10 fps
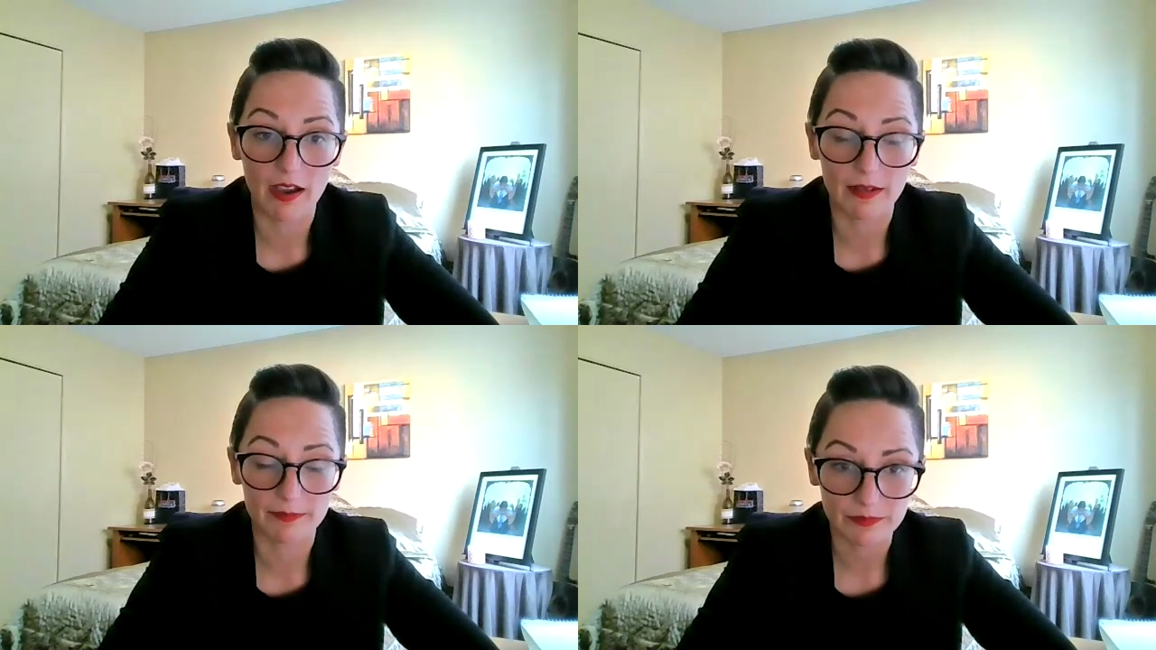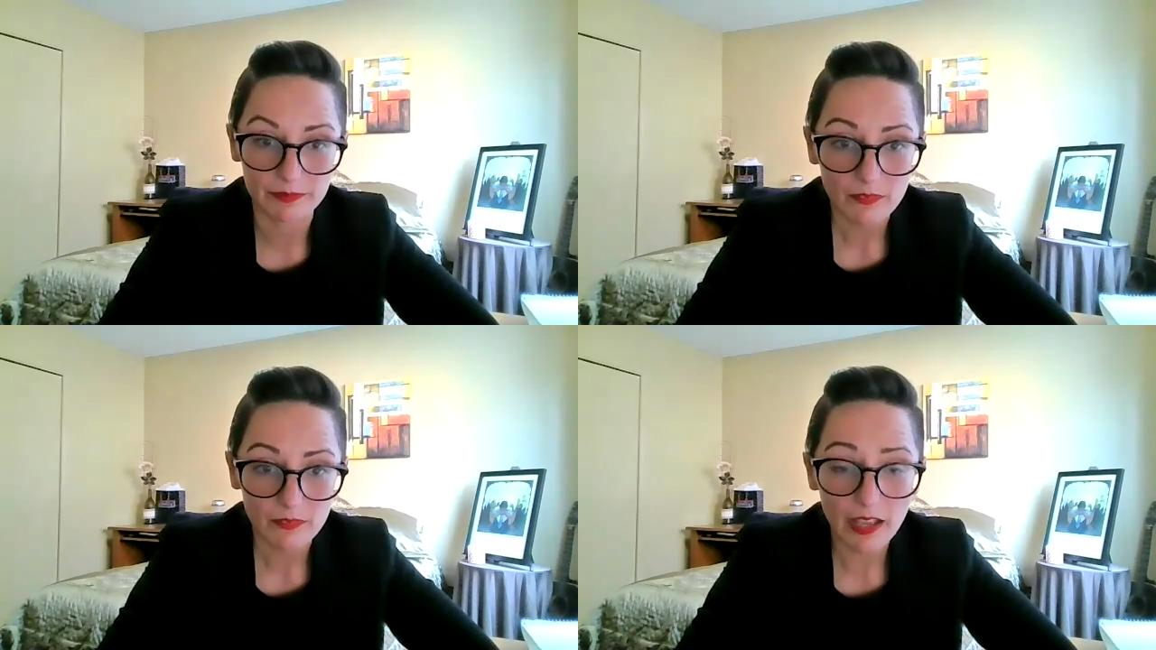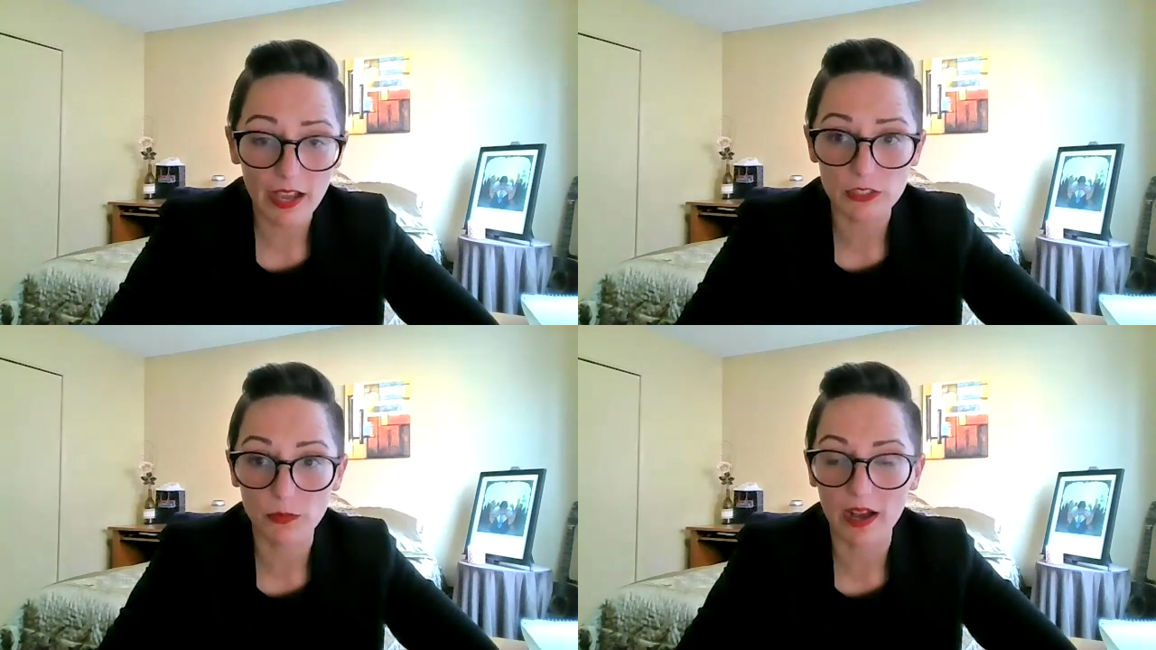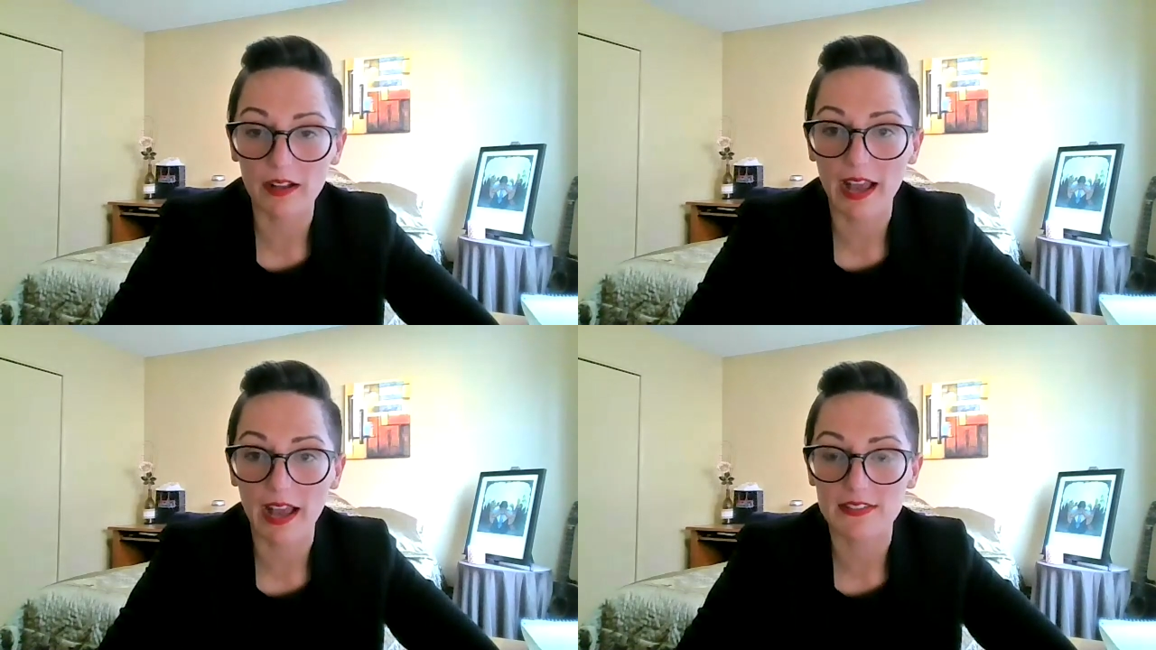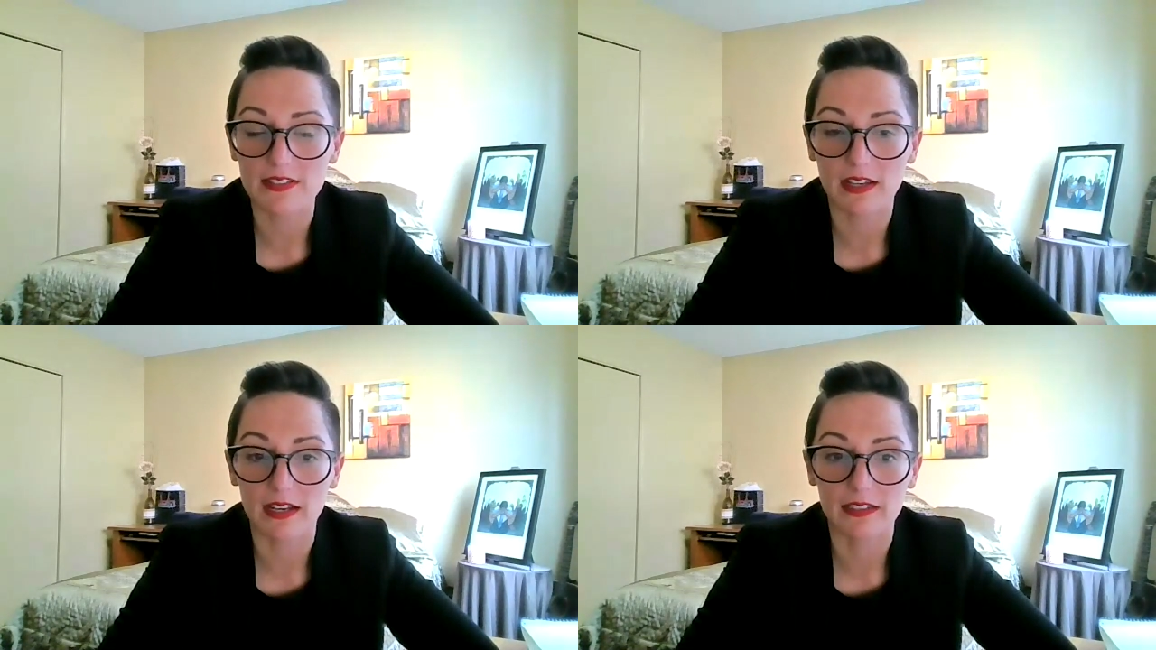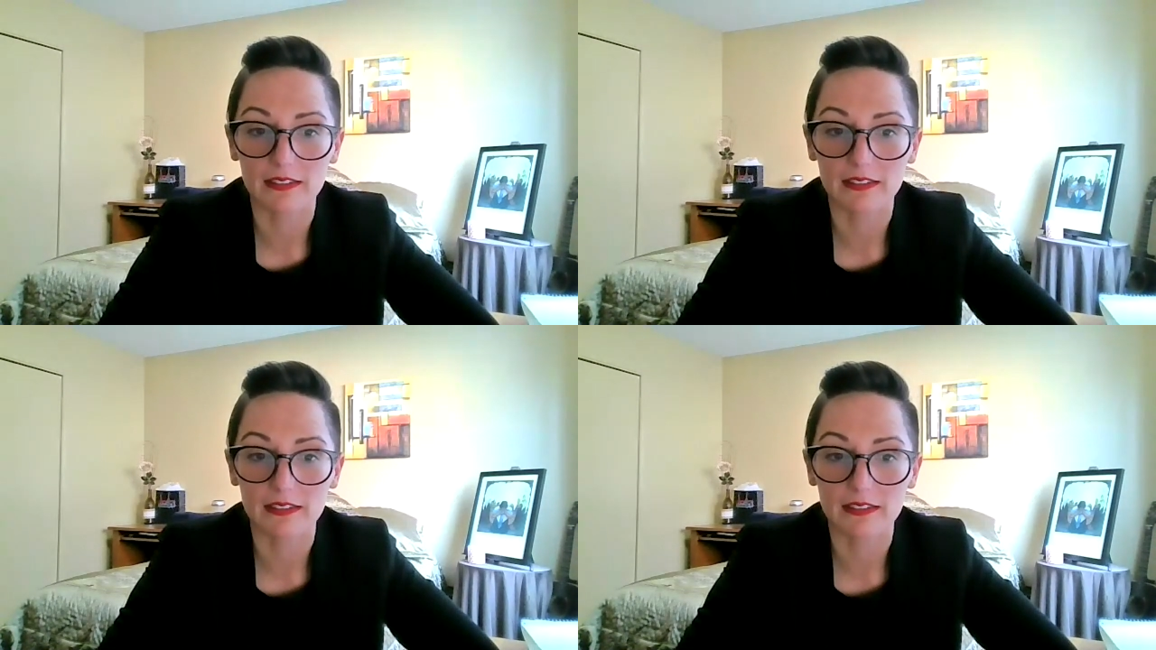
as well as